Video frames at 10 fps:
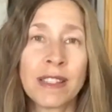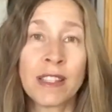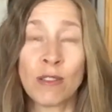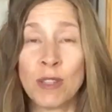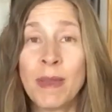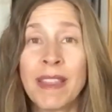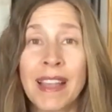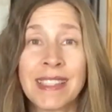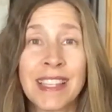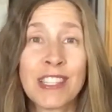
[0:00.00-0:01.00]
So to me,
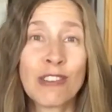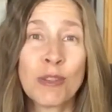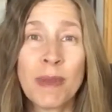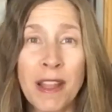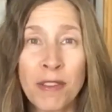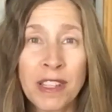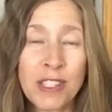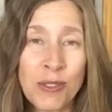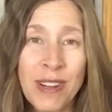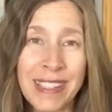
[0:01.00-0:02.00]
that says there's a benevolent
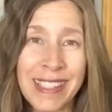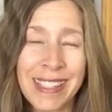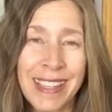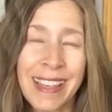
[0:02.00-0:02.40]
source.